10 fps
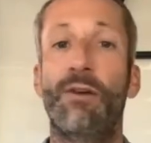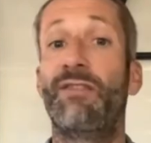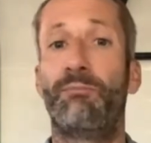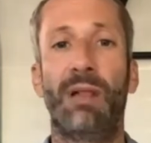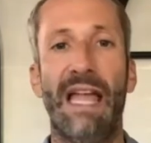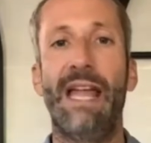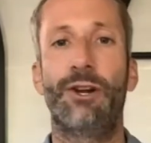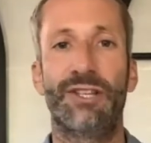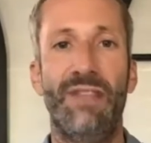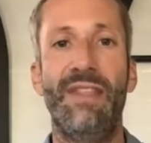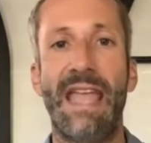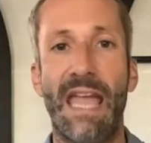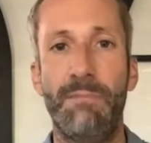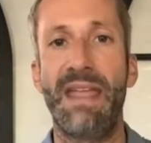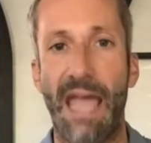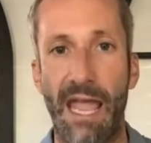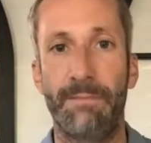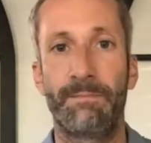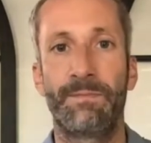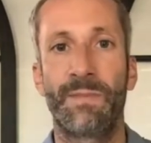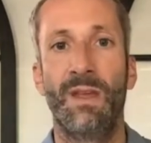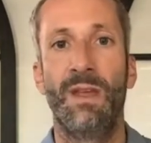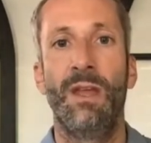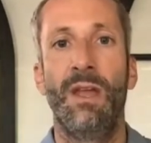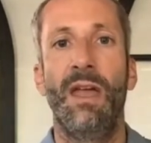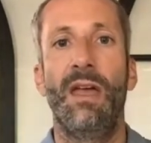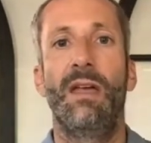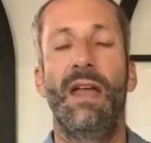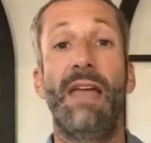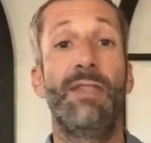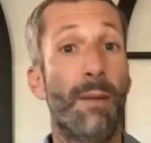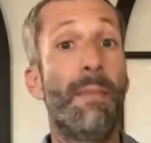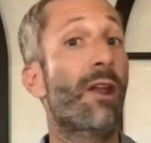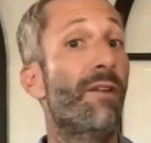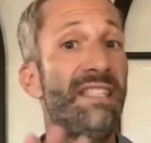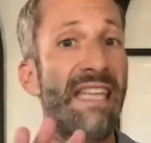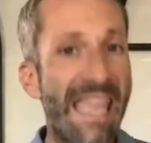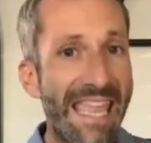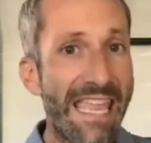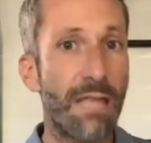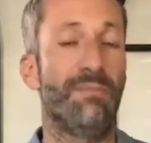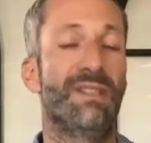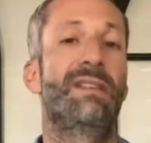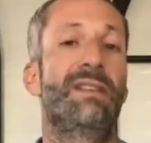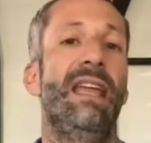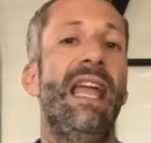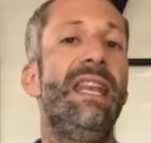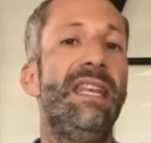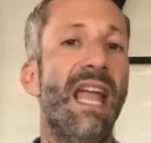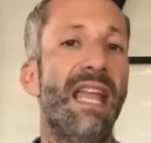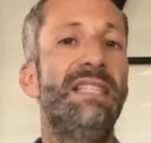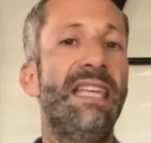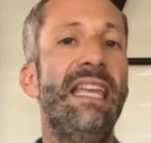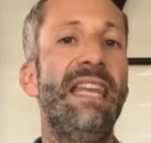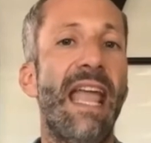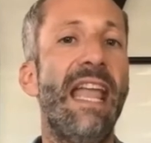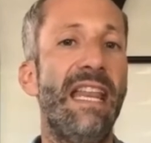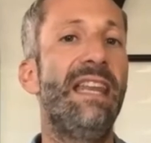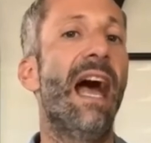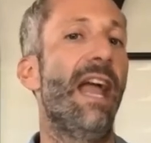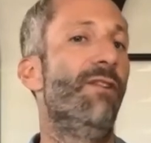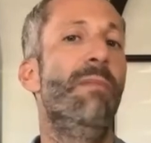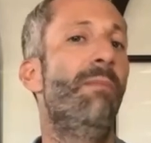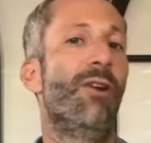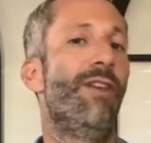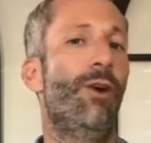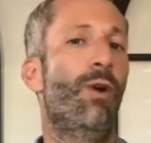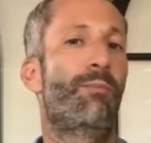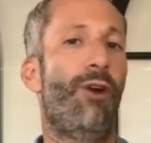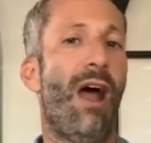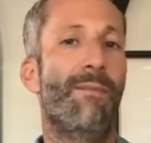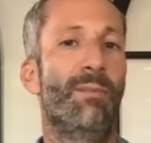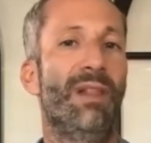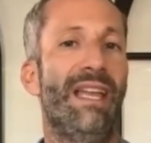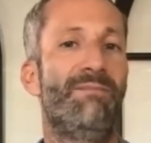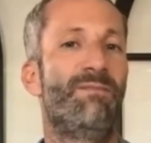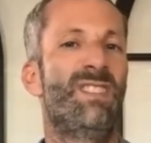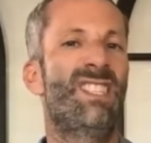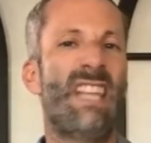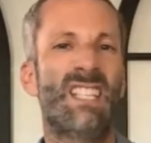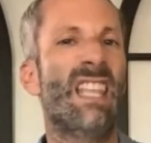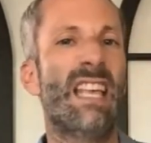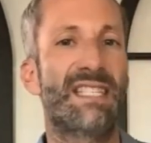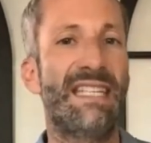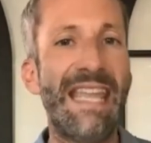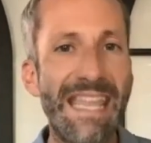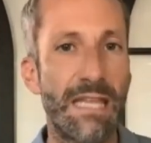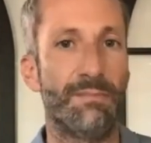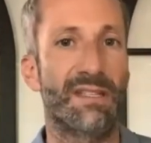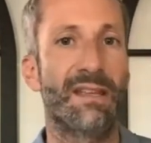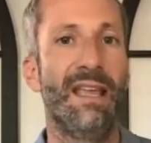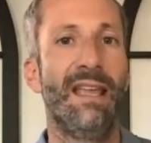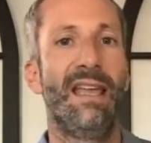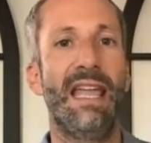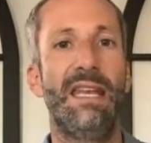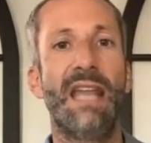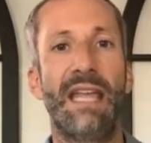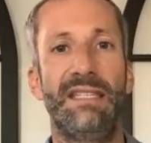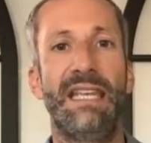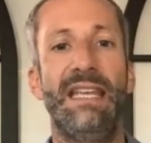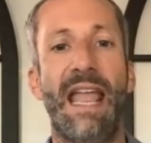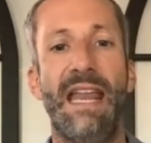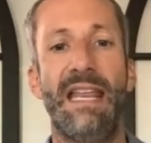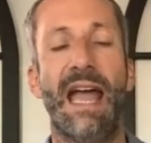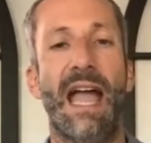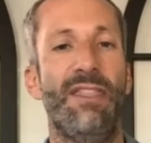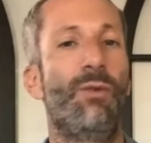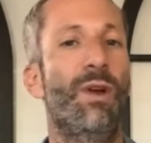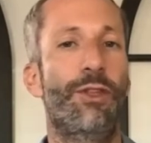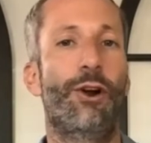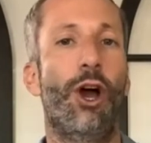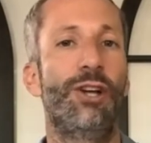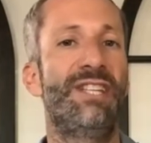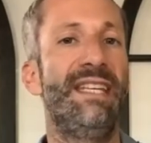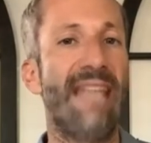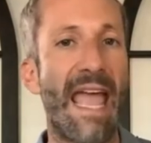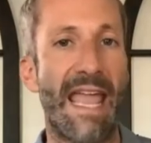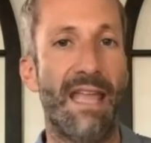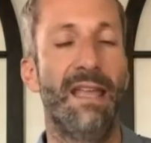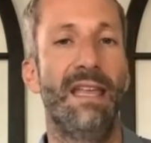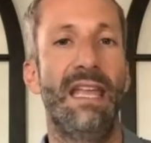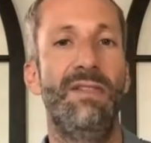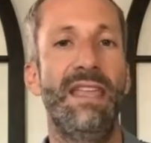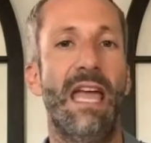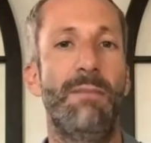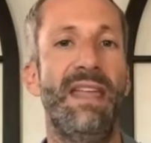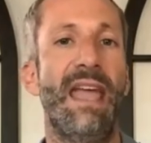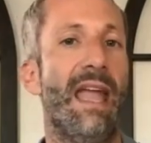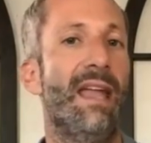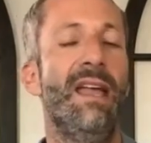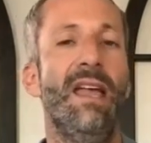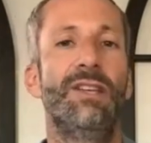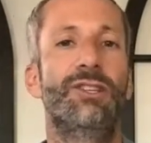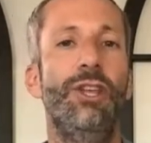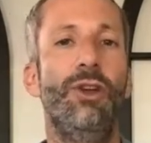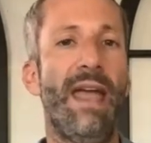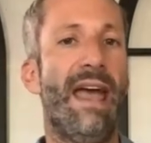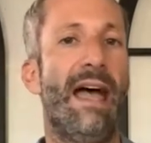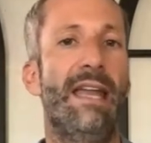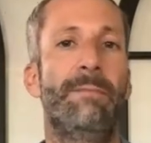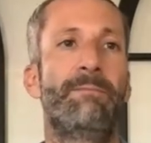of players in the NBA, the amount of teams in 1989, remember, there were probably six less teams in 1989 than what there are today in the NBA. So you had